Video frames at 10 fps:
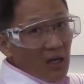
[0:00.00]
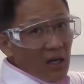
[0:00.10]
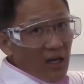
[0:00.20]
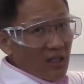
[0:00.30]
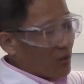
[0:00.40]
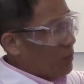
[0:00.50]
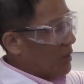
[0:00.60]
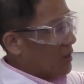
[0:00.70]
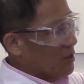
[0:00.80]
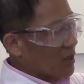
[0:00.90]
light
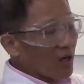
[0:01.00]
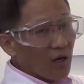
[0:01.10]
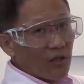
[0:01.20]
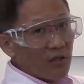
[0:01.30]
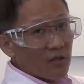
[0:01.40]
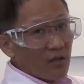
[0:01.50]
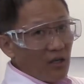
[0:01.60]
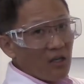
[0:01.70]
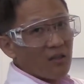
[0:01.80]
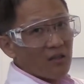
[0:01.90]
pinkish color
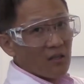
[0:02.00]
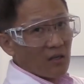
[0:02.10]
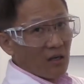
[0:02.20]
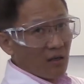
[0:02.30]
in the